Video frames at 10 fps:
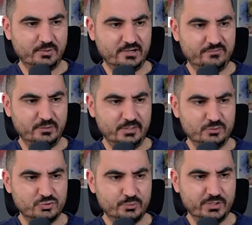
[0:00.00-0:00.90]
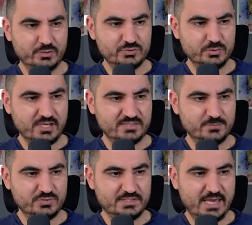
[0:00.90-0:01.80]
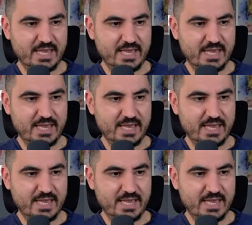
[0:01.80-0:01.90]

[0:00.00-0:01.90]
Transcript: Come on, Rafa Leao. Should we cross to Rasmus?